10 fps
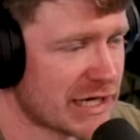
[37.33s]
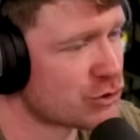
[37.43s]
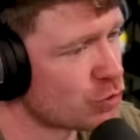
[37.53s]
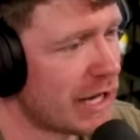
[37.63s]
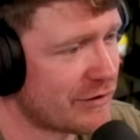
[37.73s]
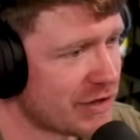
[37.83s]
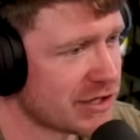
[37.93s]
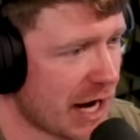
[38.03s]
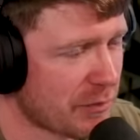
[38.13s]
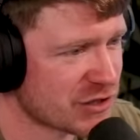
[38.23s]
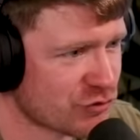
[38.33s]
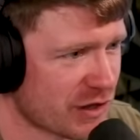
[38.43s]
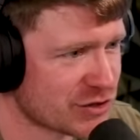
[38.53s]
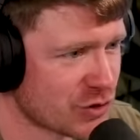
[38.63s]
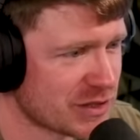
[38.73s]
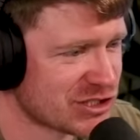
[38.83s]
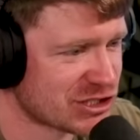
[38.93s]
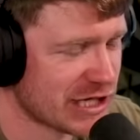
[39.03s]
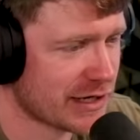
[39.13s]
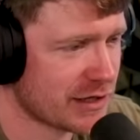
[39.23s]
I do like the Indominus Rex, though. He's
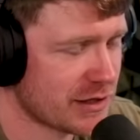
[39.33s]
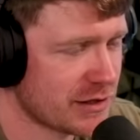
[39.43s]
sick.